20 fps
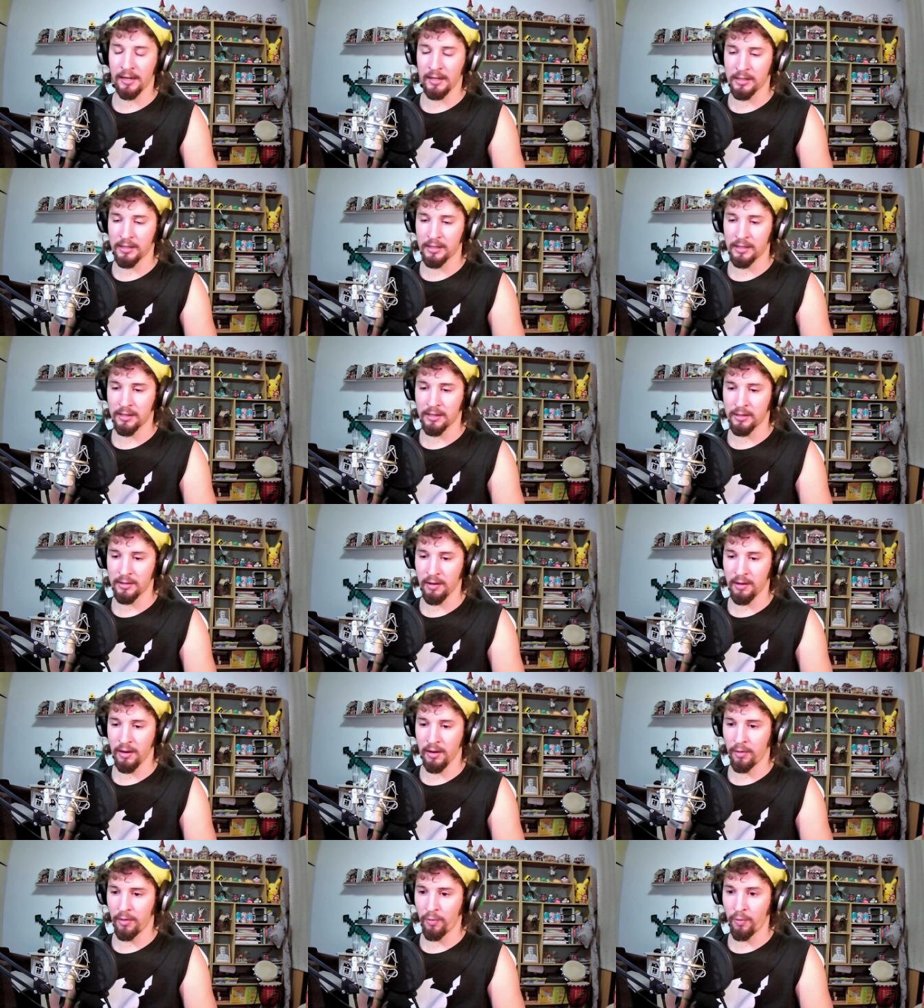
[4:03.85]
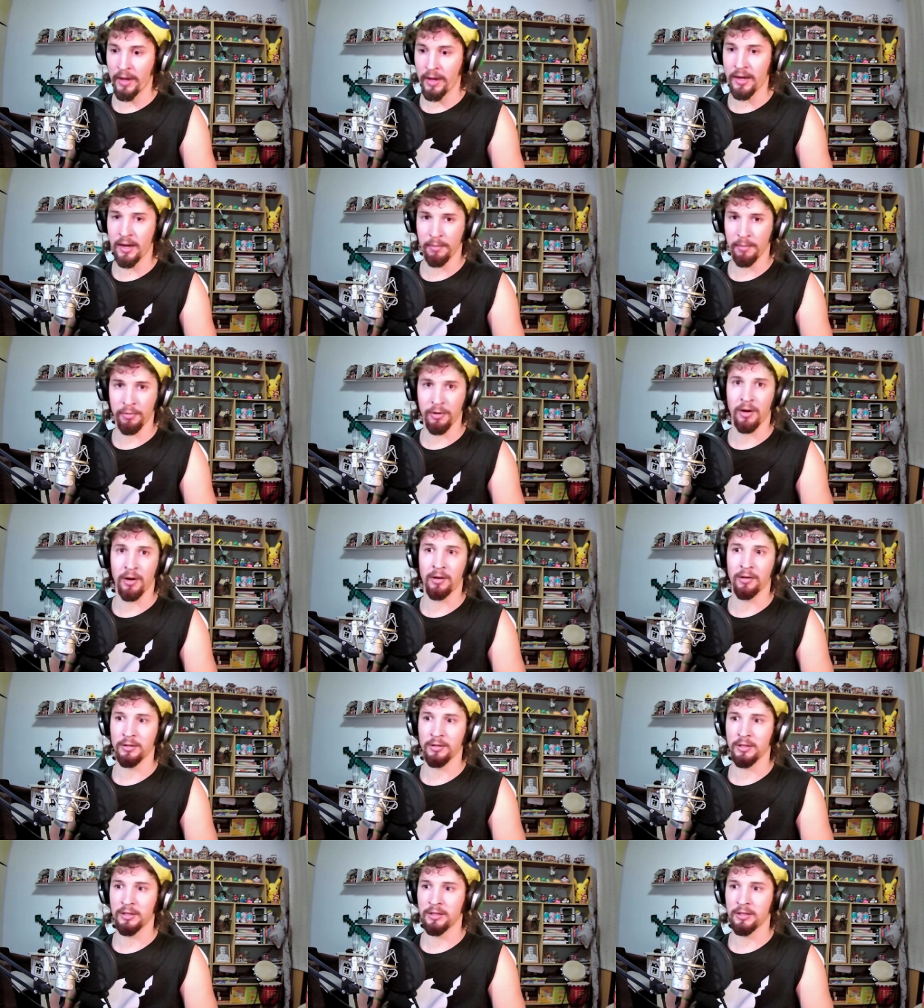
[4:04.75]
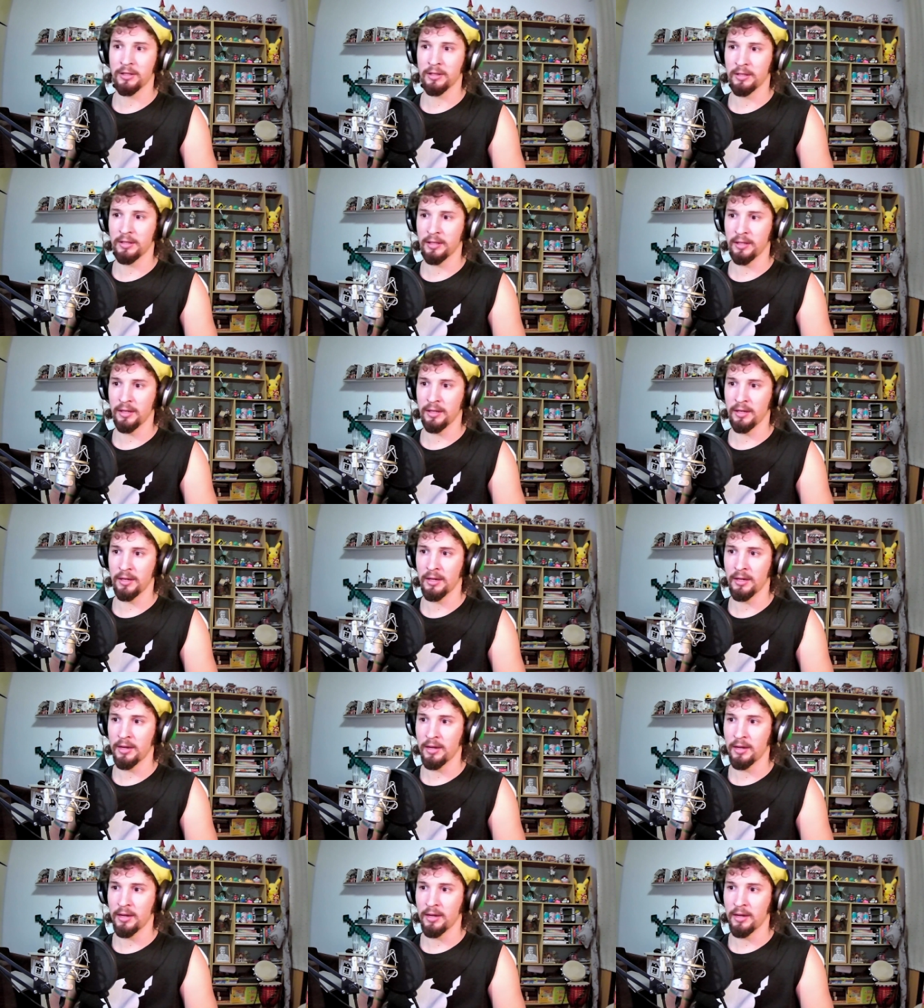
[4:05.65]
It's a wake up call just to see